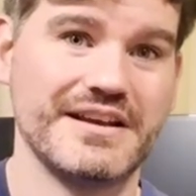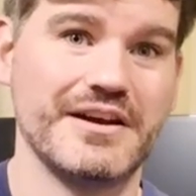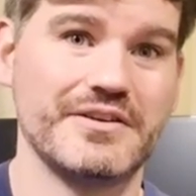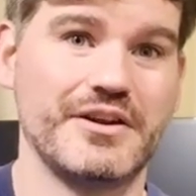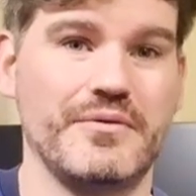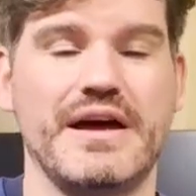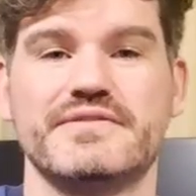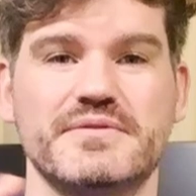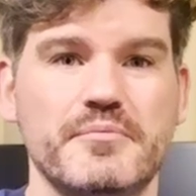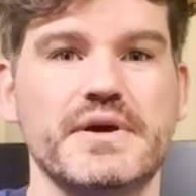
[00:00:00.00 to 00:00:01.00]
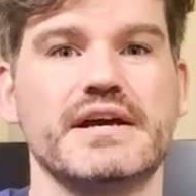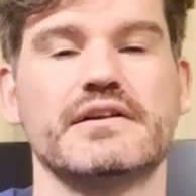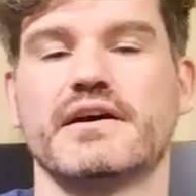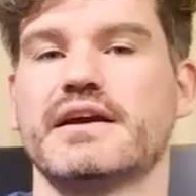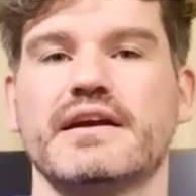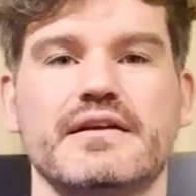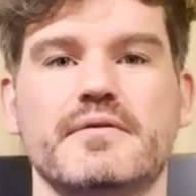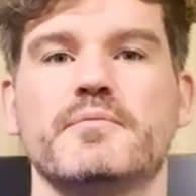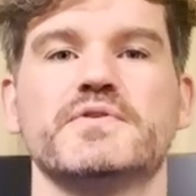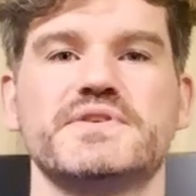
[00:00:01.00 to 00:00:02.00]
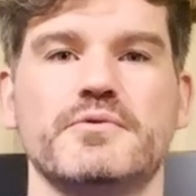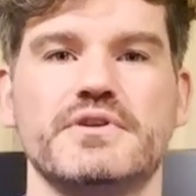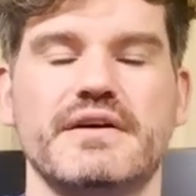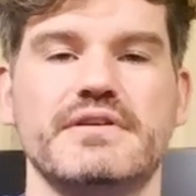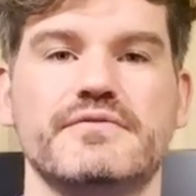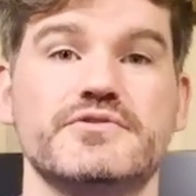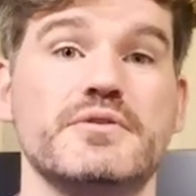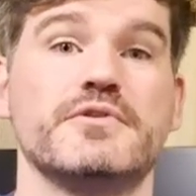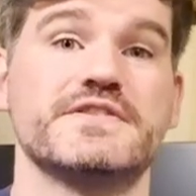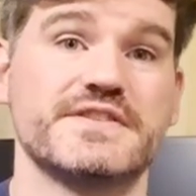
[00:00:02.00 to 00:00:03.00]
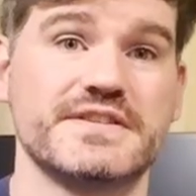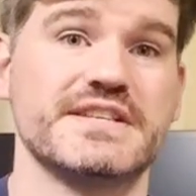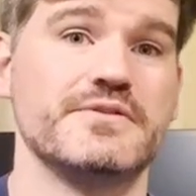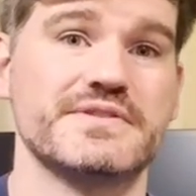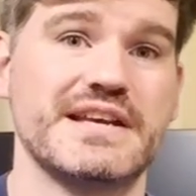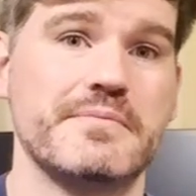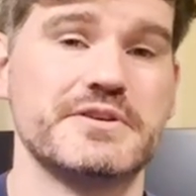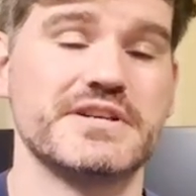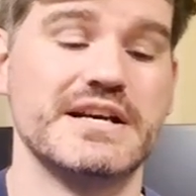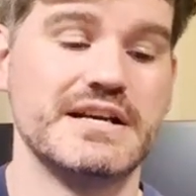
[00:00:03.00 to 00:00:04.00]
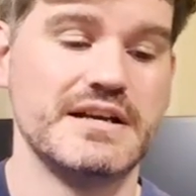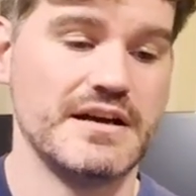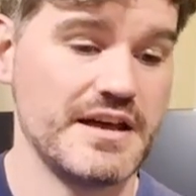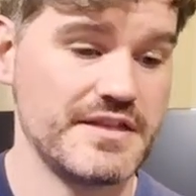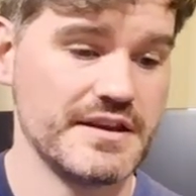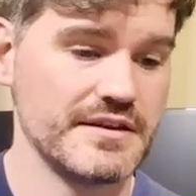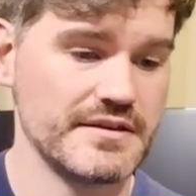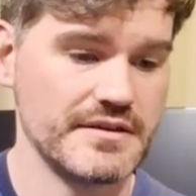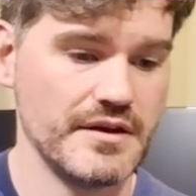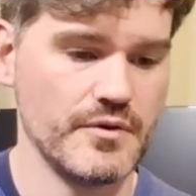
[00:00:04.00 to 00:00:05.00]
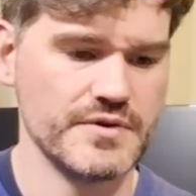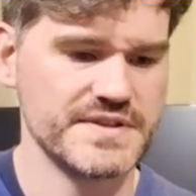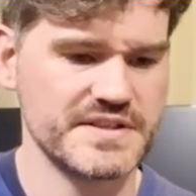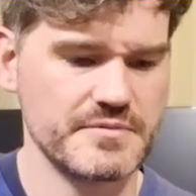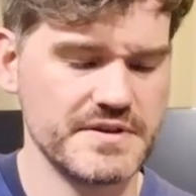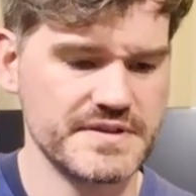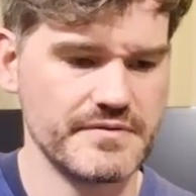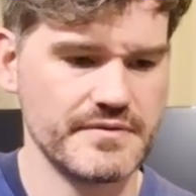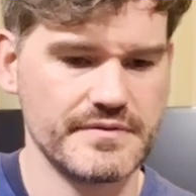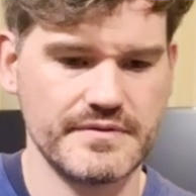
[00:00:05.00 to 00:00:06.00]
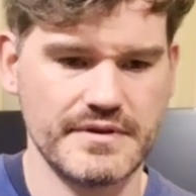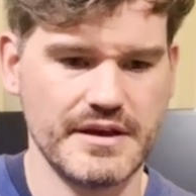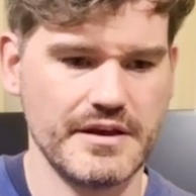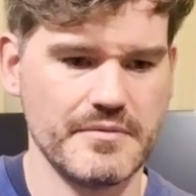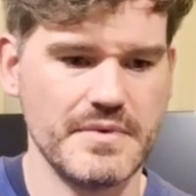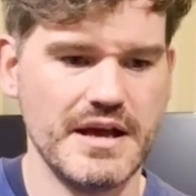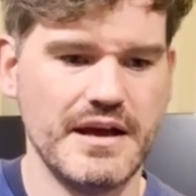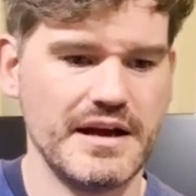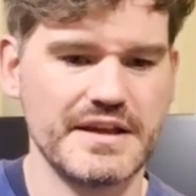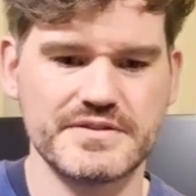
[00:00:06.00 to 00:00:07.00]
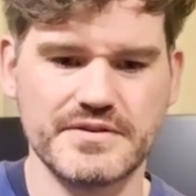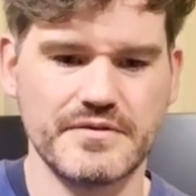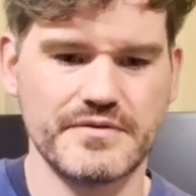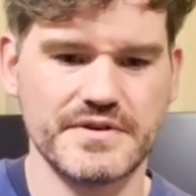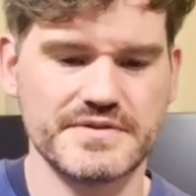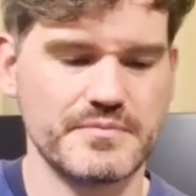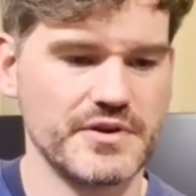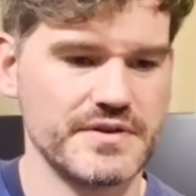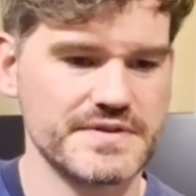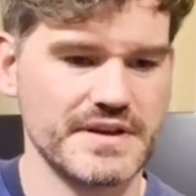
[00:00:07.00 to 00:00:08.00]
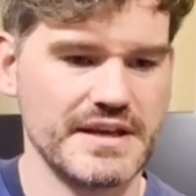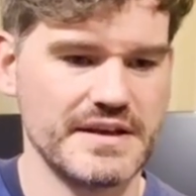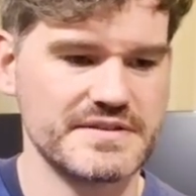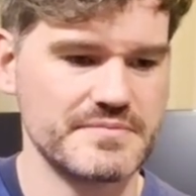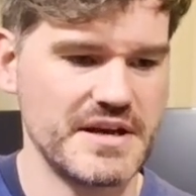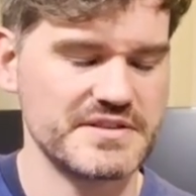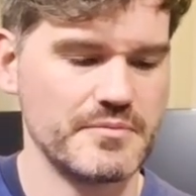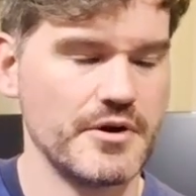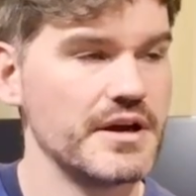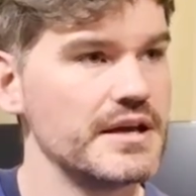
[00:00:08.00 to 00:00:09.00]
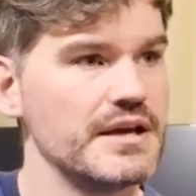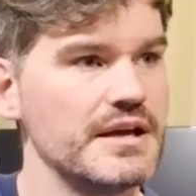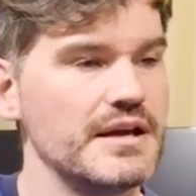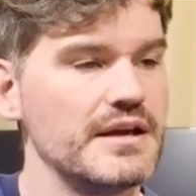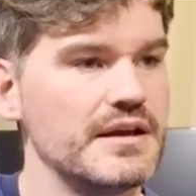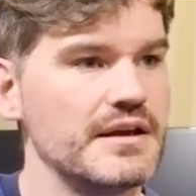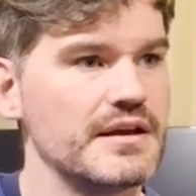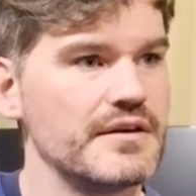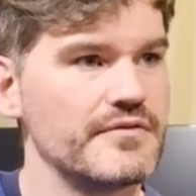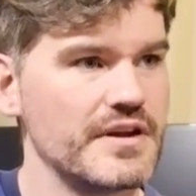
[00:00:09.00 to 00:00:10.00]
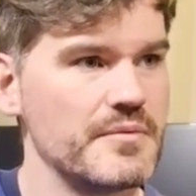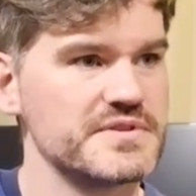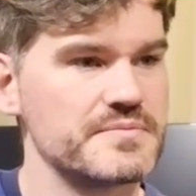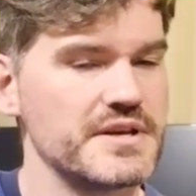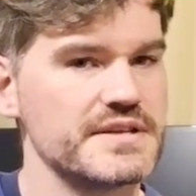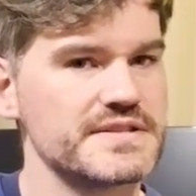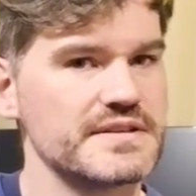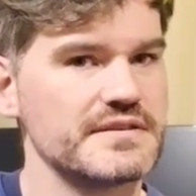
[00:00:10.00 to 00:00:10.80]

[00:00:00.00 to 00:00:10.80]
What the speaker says: you know, something big like multi-wound heavy infantry because it's continuous damage, I think, or it's explosive. I get the two confused because I get smashed by Flamen Spears